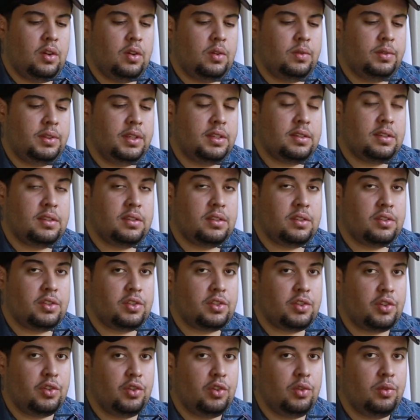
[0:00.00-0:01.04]
So this
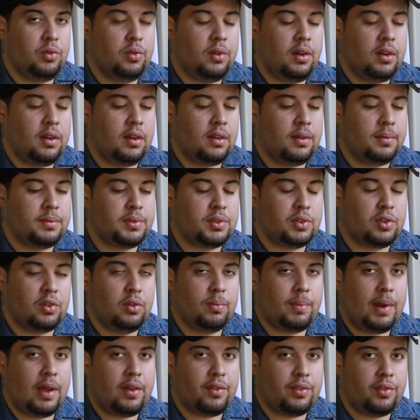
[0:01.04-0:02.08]
is a screw
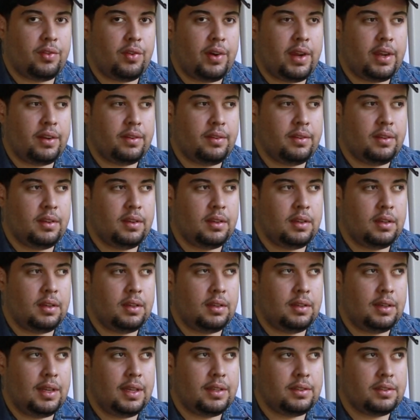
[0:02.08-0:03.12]
mount thread
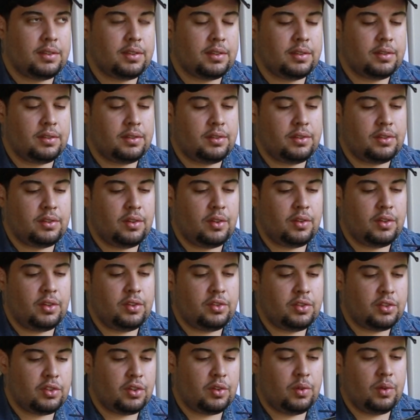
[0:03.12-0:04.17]
lens hood.
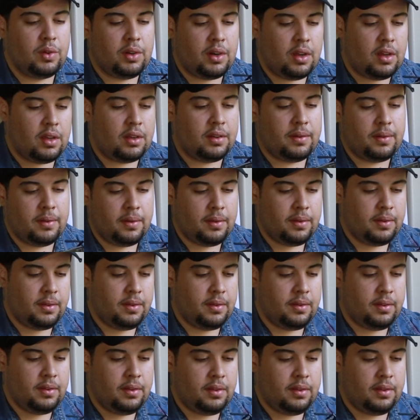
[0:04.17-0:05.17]
So you screw it on,